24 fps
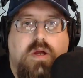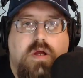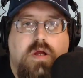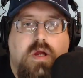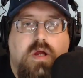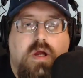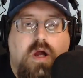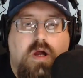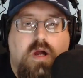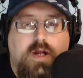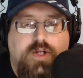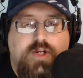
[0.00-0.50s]

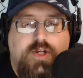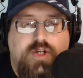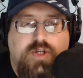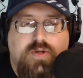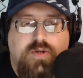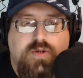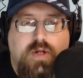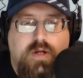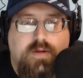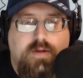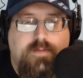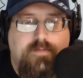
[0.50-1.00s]
I just
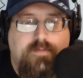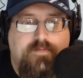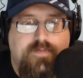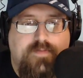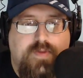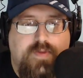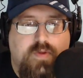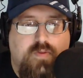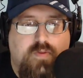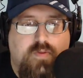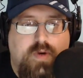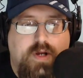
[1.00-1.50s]

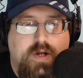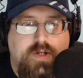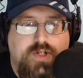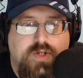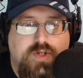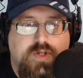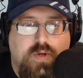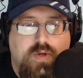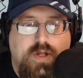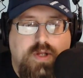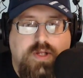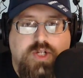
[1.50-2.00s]
read a
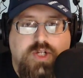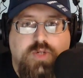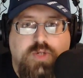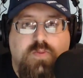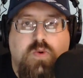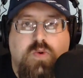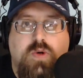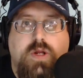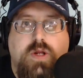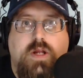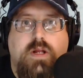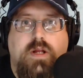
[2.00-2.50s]
story this
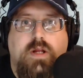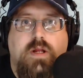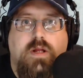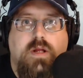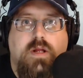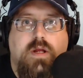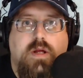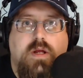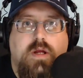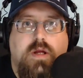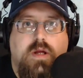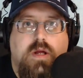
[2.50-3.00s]
morning
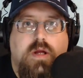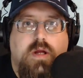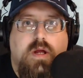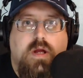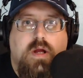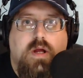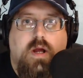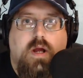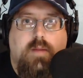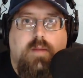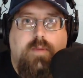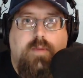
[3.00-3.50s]

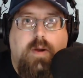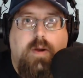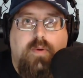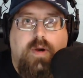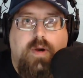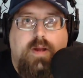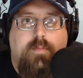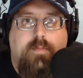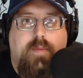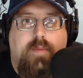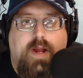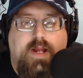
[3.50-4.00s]
about
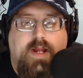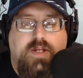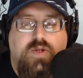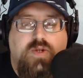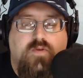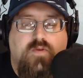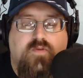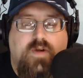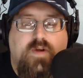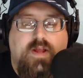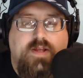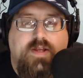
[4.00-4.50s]
Brian Banks, who
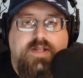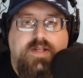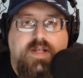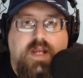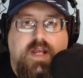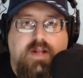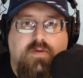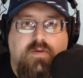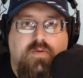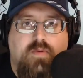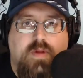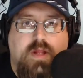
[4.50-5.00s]
finally is getting
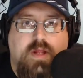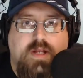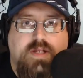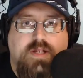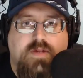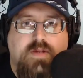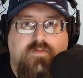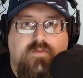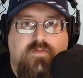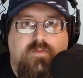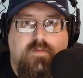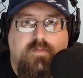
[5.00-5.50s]
released
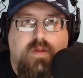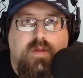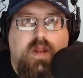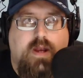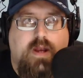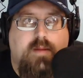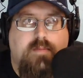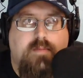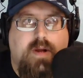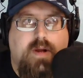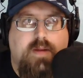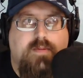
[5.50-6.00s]
from, and it
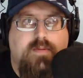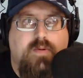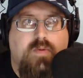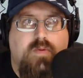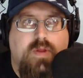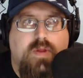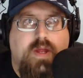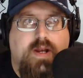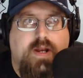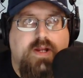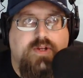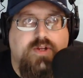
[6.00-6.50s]
might have been one
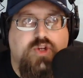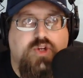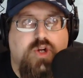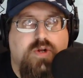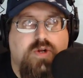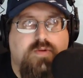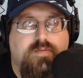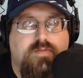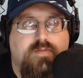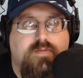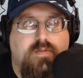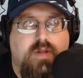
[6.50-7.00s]
that I shared
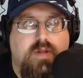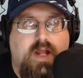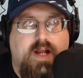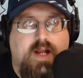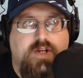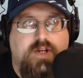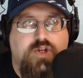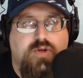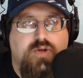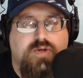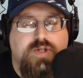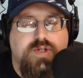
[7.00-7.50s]
last
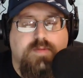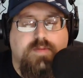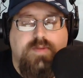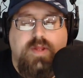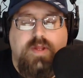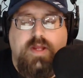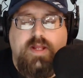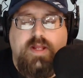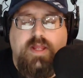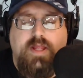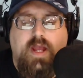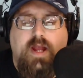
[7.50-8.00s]
year or something
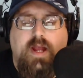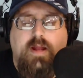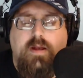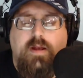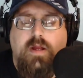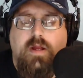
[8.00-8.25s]
like that.